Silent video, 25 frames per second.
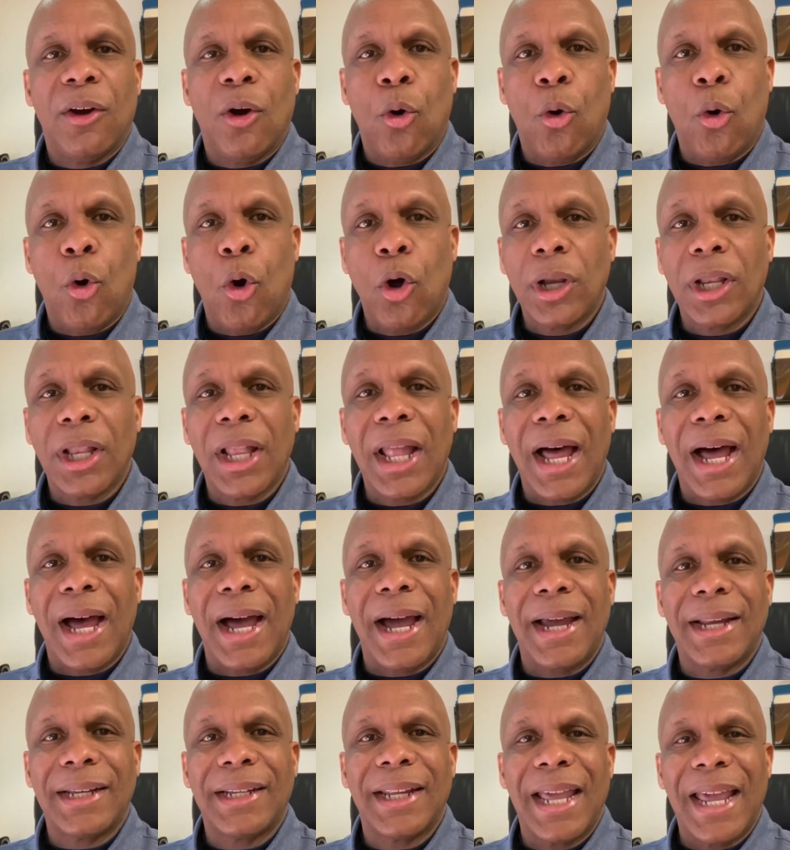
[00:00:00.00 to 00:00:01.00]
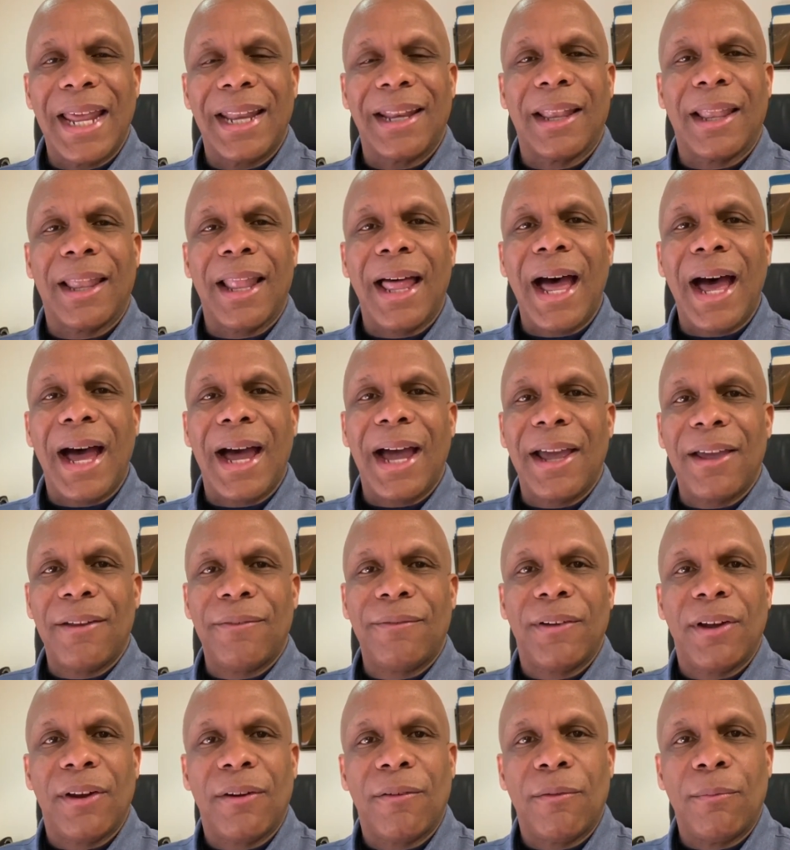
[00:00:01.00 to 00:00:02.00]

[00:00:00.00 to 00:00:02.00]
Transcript: online and live